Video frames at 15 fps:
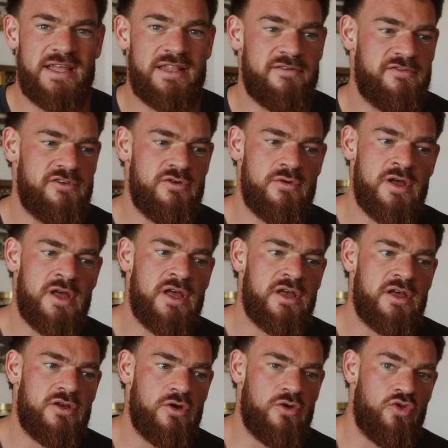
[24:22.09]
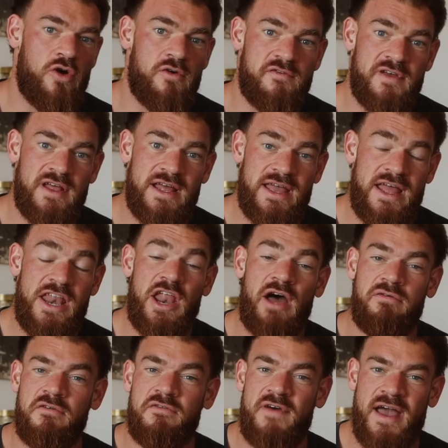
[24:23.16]
And then if you're not feeling
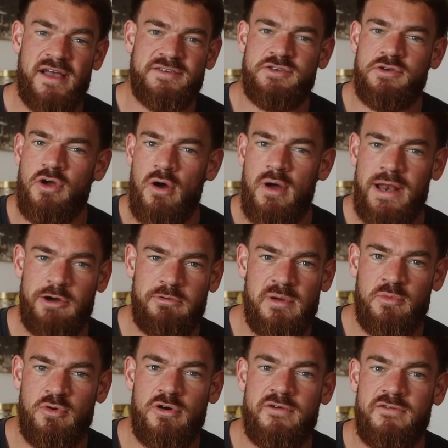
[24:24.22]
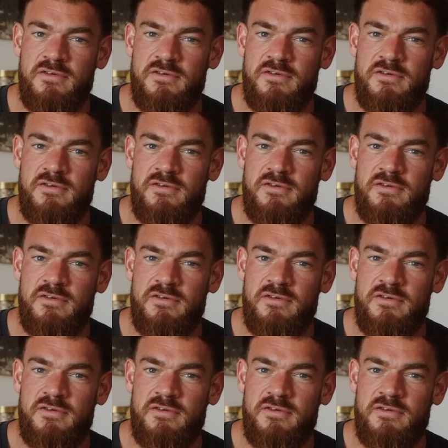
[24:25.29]
enough effects, you go a little bit more.